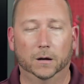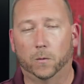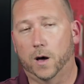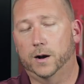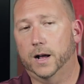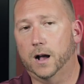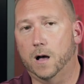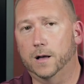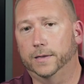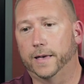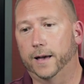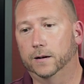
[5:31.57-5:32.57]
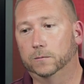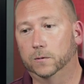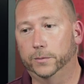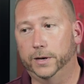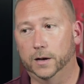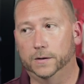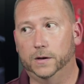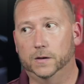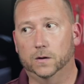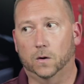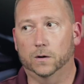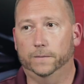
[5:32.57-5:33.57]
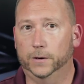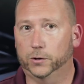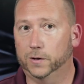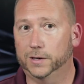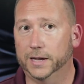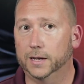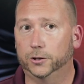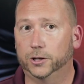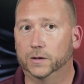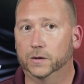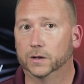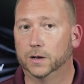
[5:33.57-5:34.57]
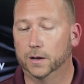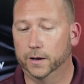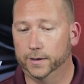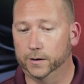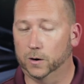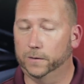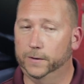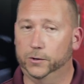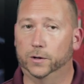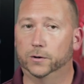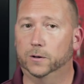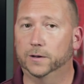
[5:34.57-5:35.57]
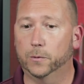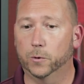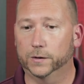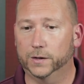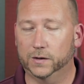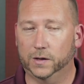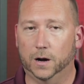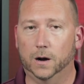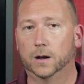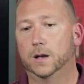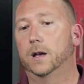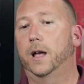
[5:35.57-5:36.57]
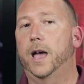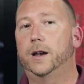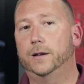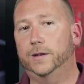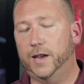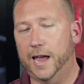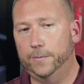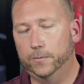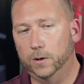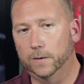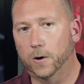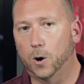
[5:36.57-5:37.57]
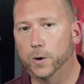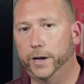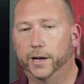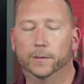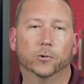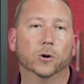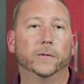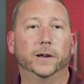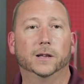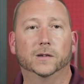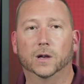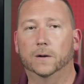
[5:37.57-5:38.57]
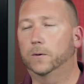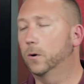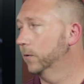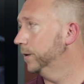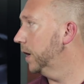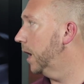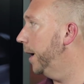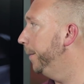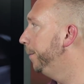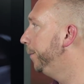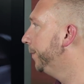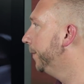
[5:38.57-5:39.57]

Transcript: Why did I call it that? Well, because it's an artificial intelligence. The artificial neural network sits there and it is capable of honing and improving itself over time.